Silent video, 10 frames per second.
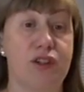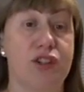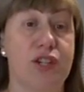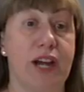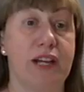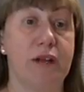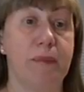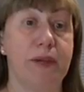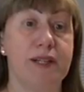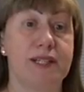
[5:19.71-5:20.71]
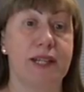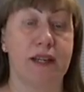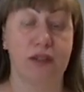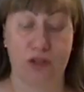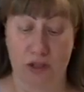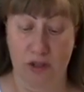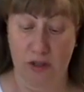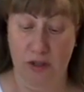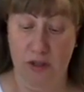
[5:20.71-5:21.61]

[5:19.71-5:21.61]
Jair Presente.